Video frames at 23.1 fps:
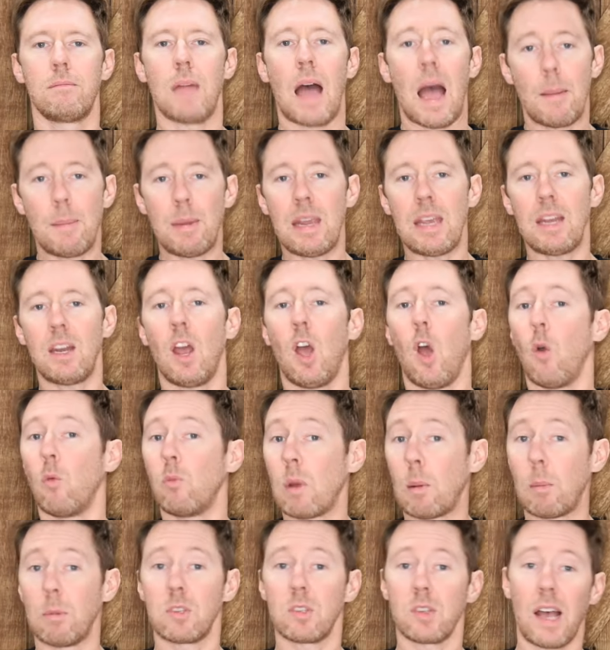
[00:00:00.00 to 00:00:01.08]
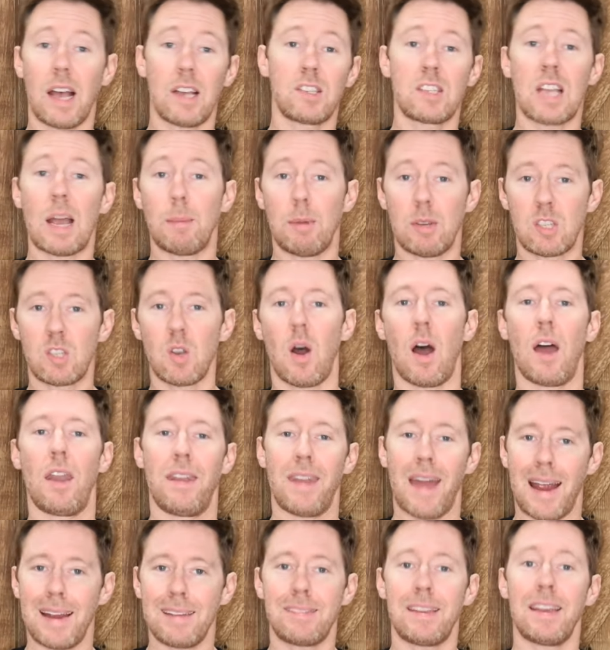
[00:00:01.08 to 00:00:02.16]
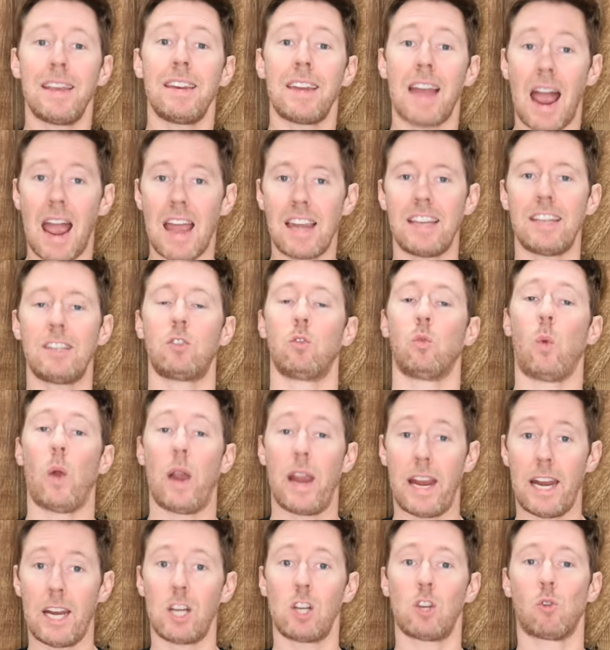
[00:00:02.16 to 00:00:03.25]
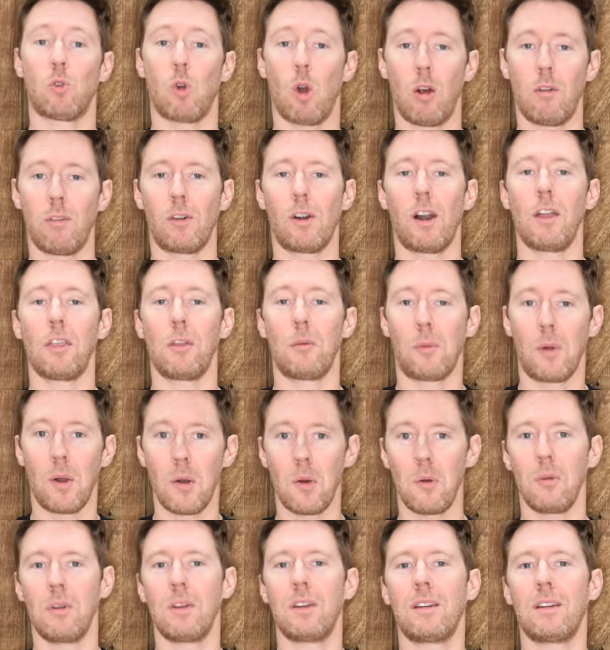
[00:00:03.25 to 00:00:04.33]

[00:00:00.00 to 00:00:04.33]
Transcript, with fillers: I mean, when was the last time you saw a 1990s Range Rover on the road?